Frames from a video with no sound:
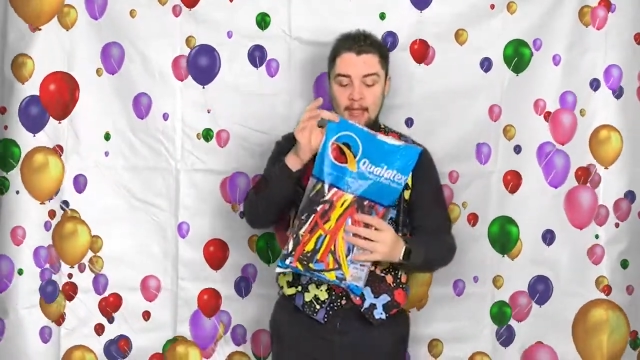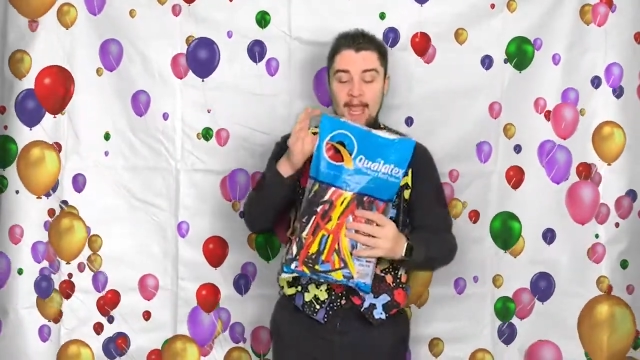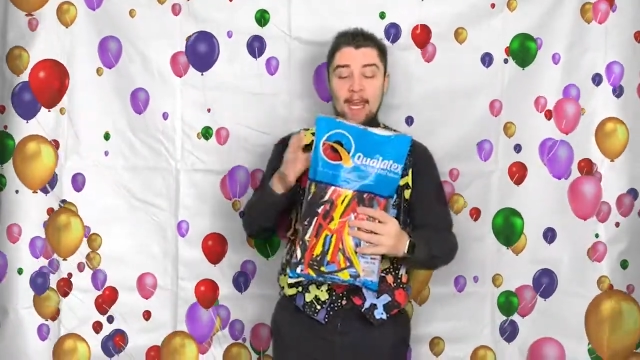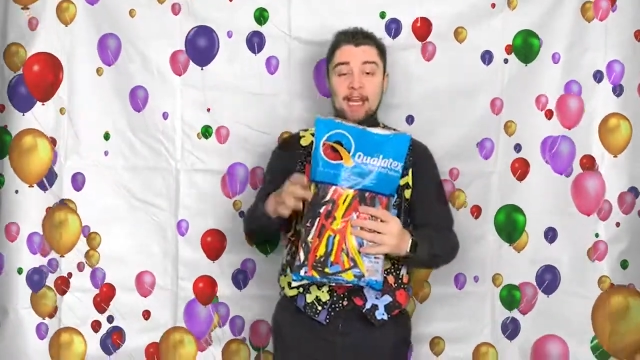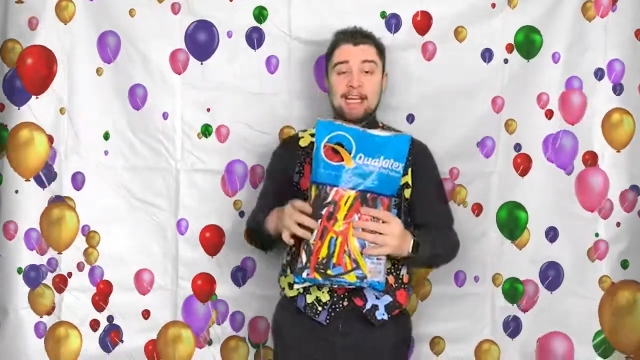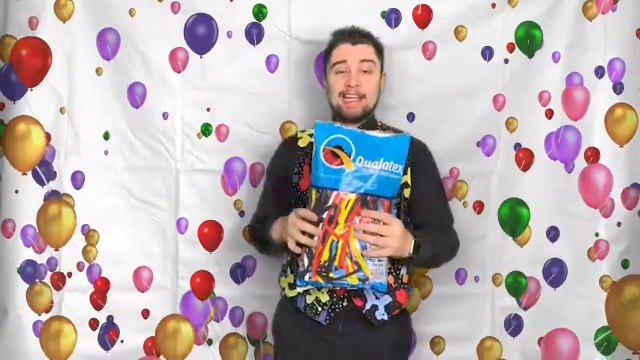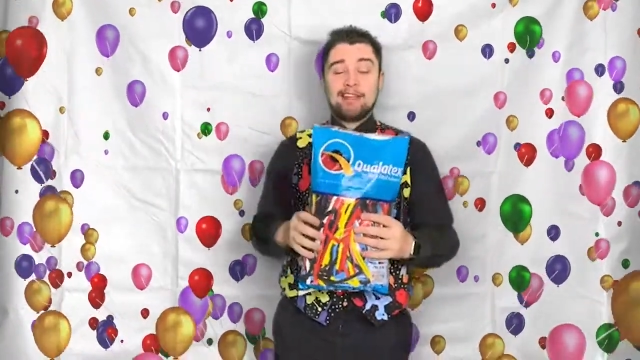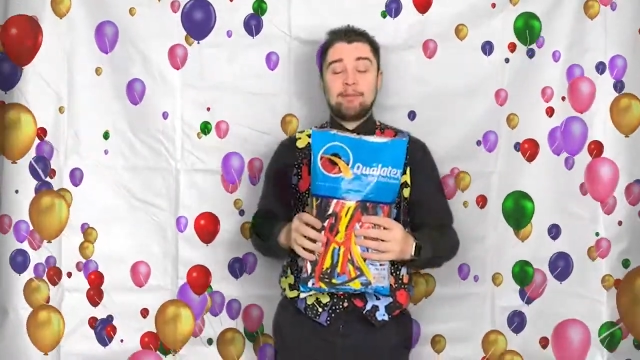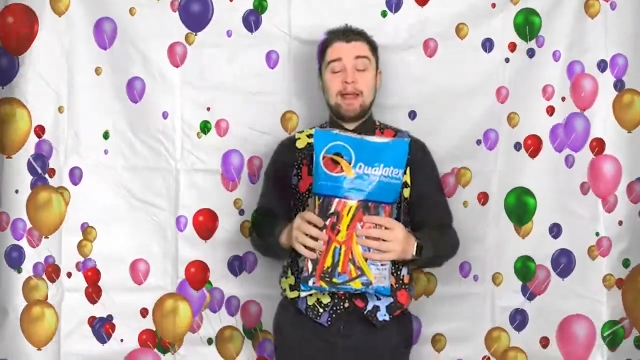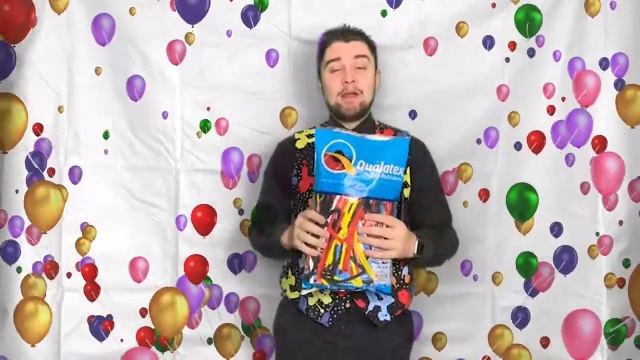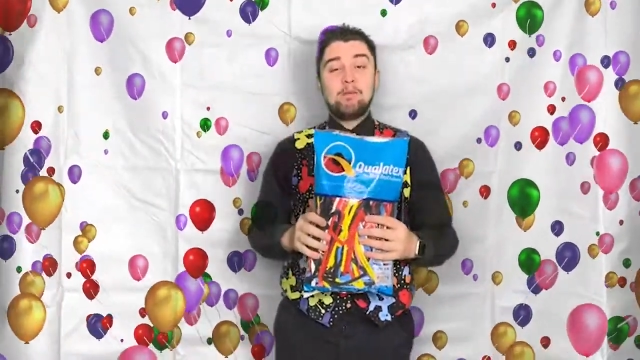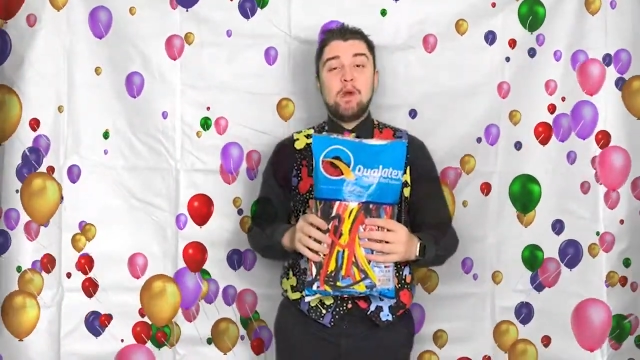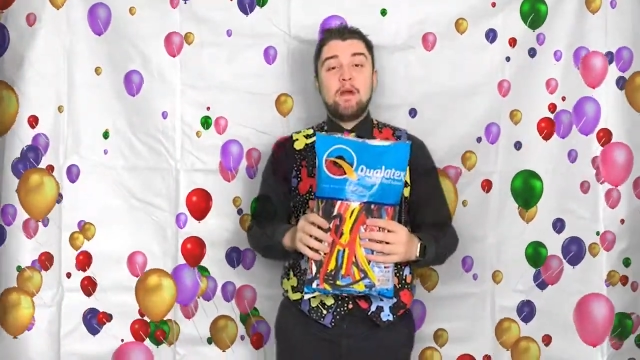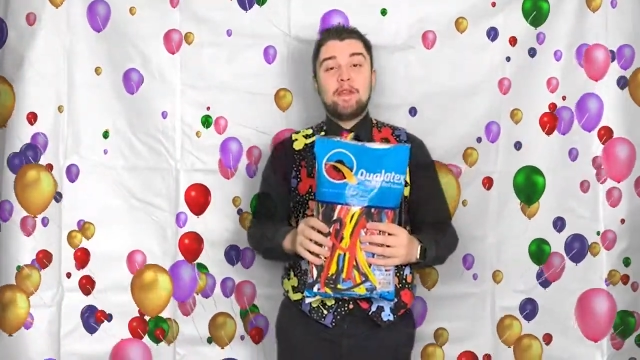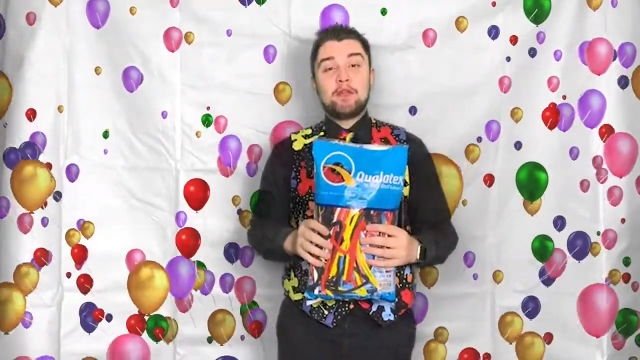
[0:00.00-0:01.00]
And I'll
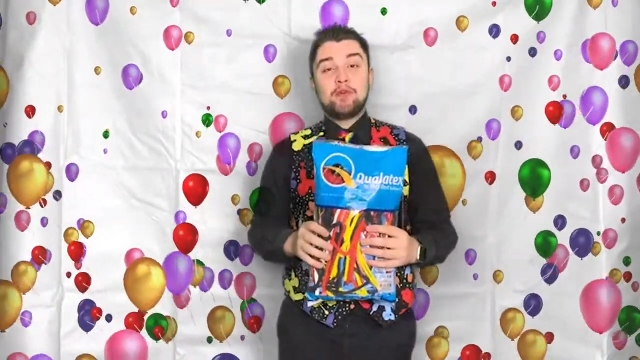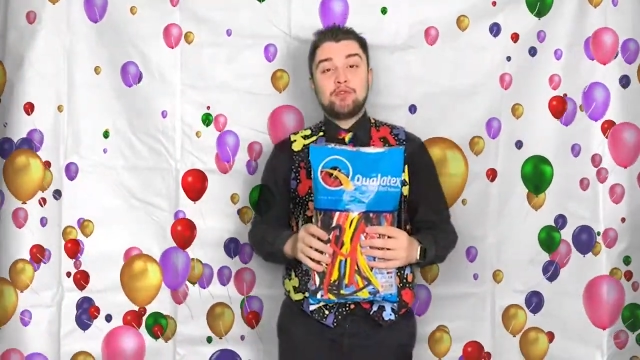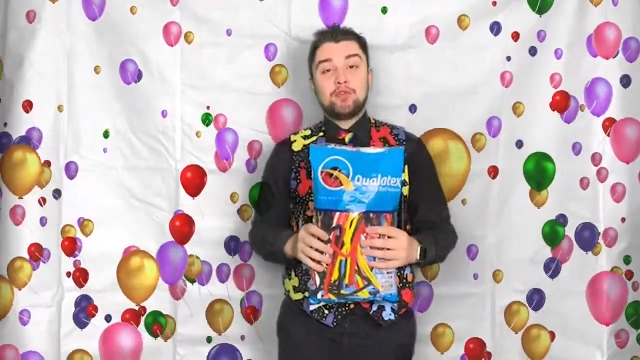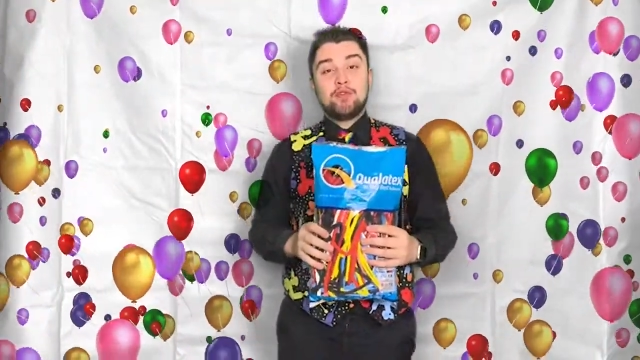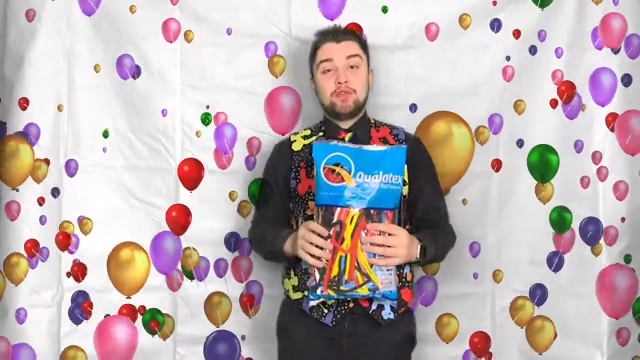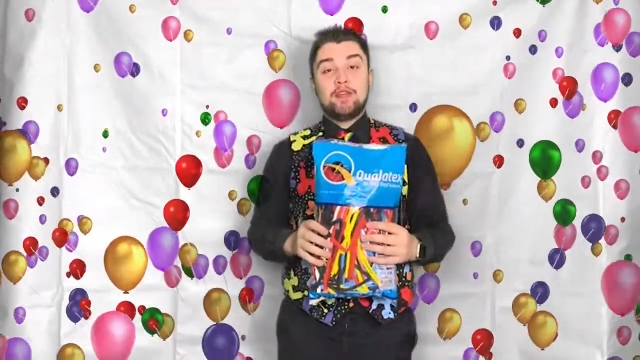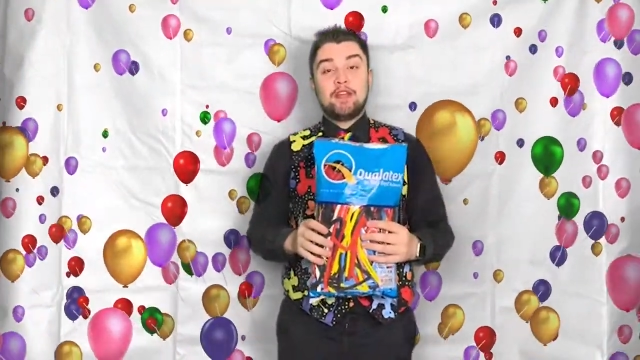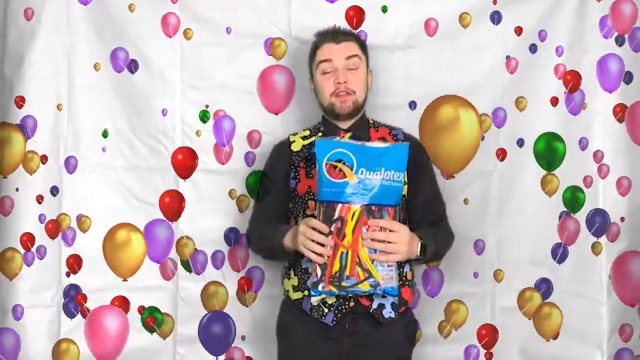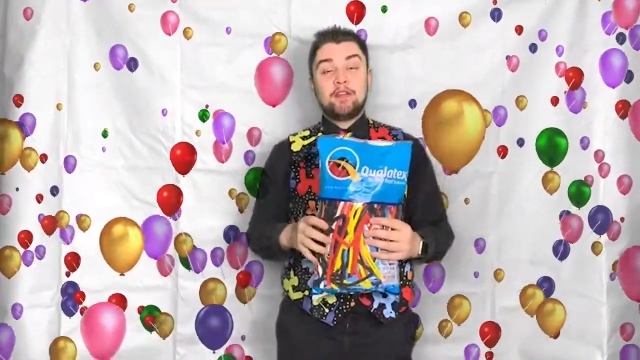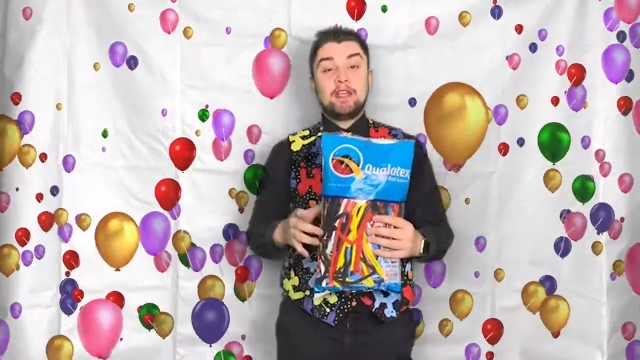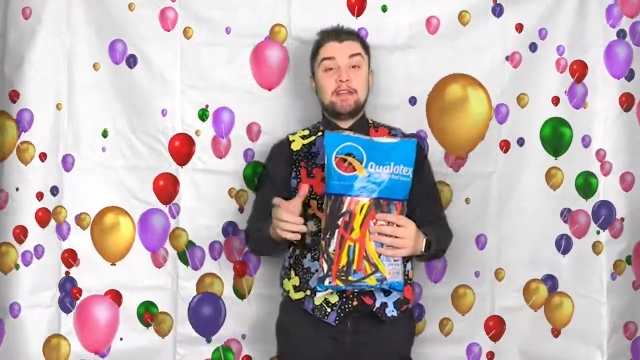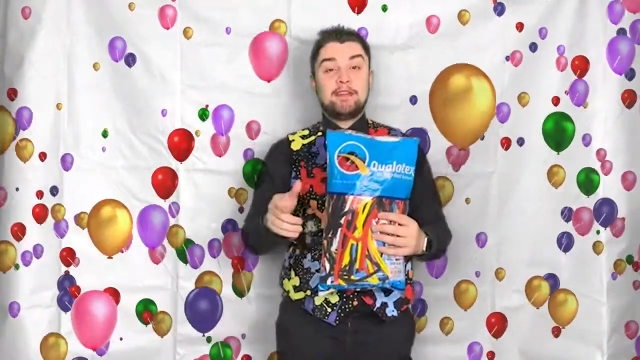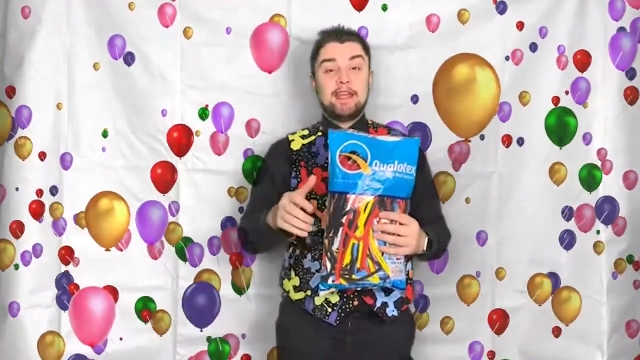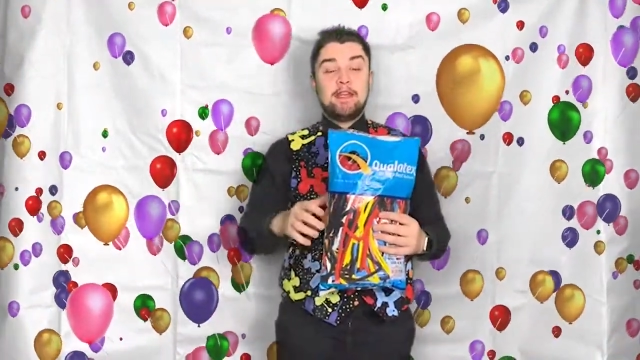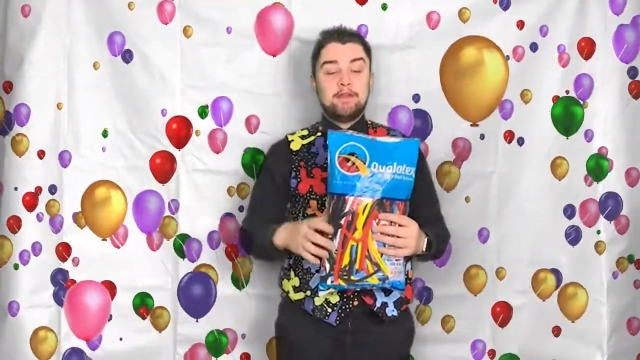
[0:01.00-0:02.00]
explain why they're called
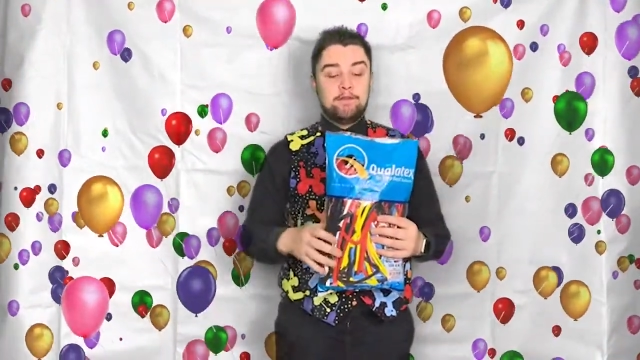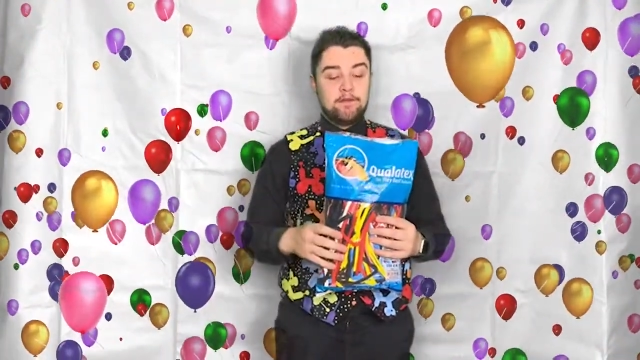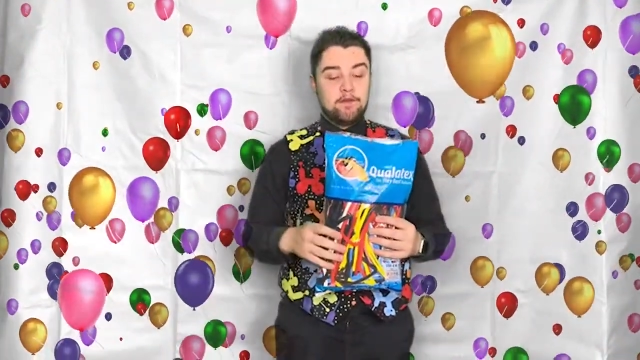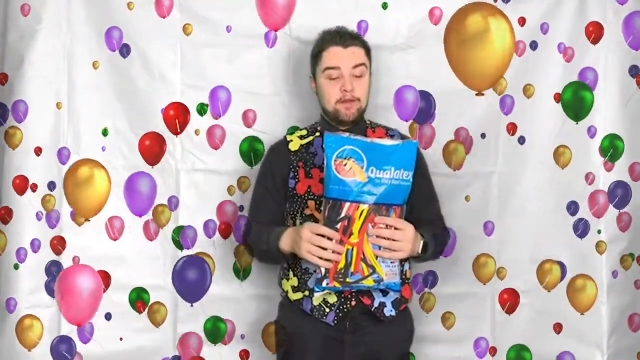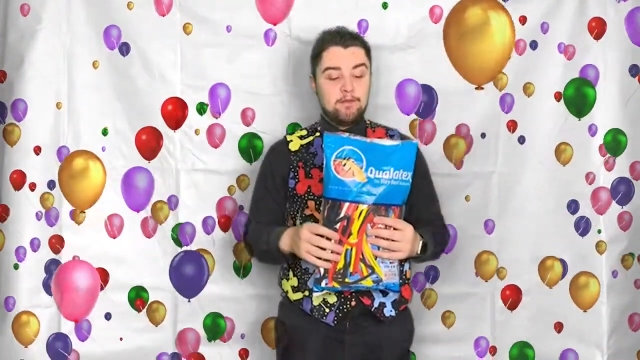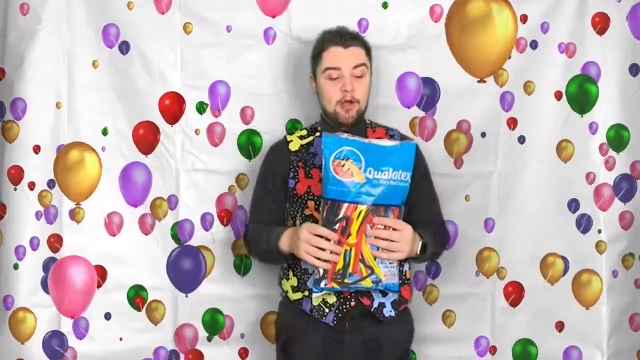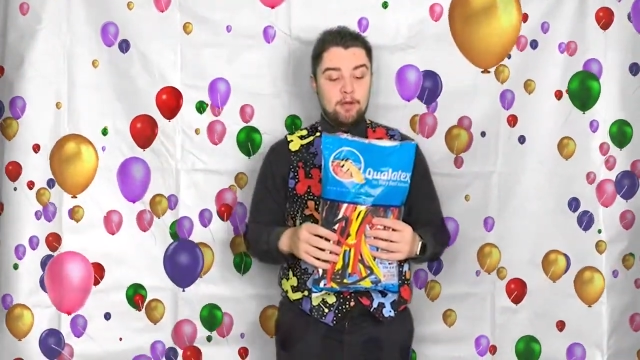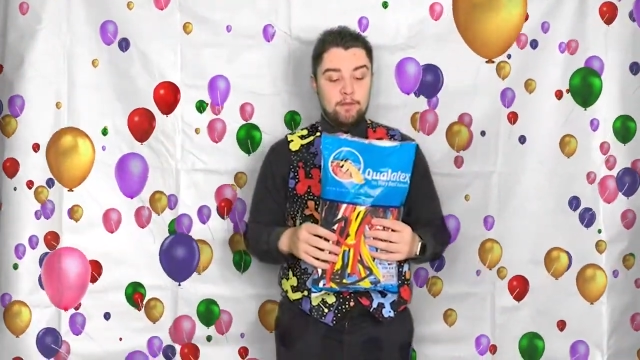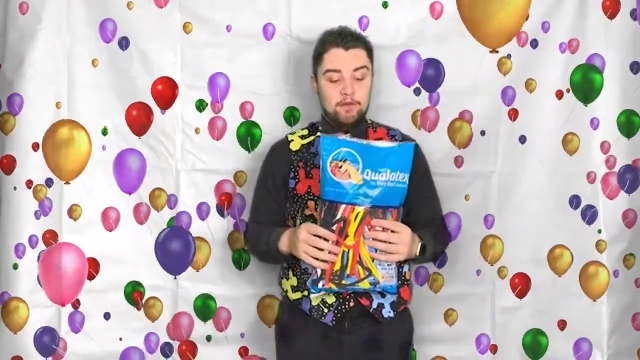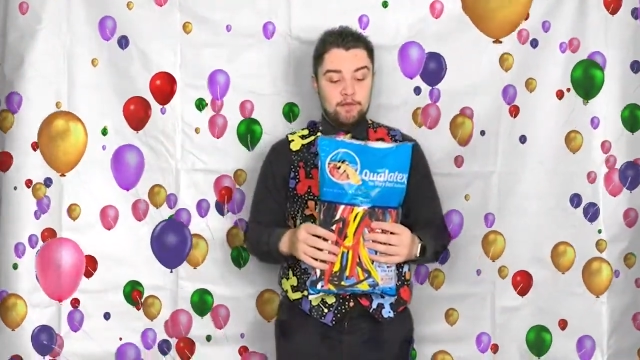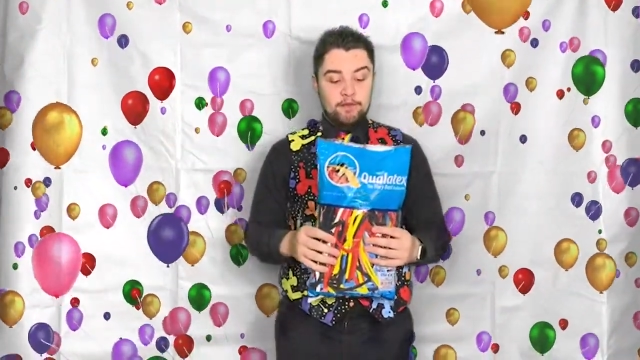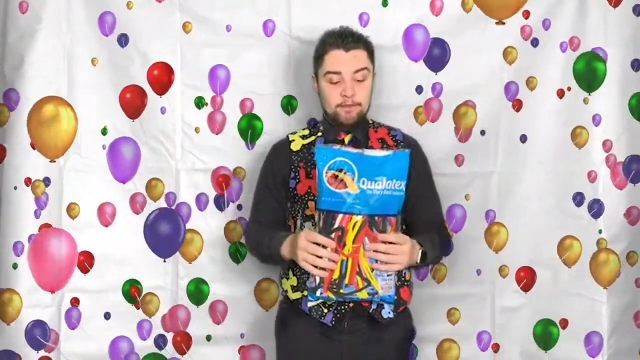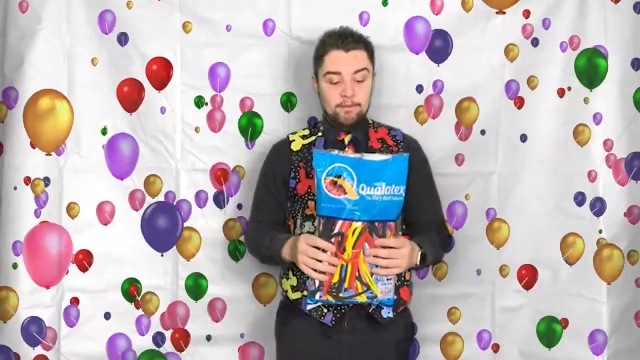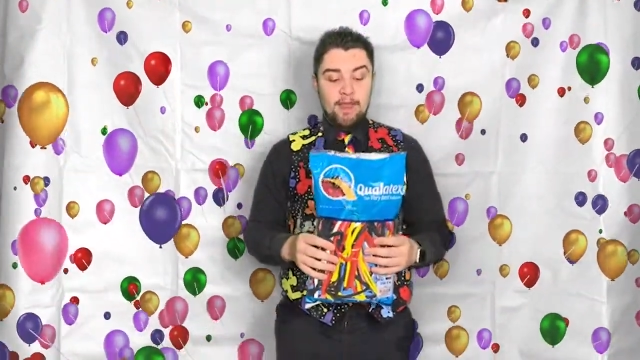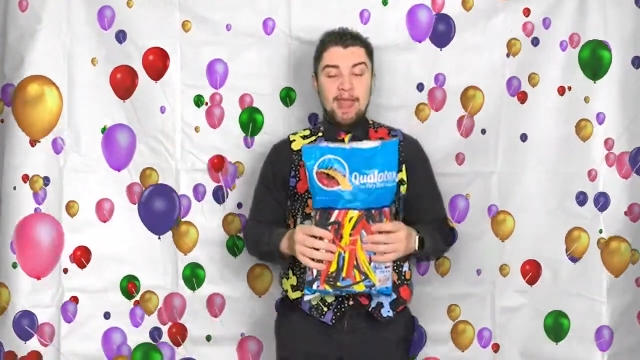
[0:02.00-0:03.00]
260s in a few
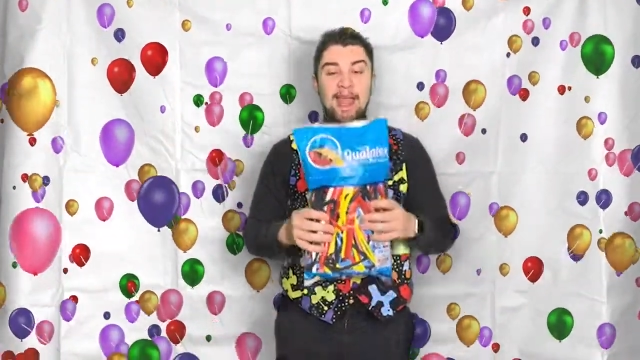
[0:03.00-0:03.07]
moments.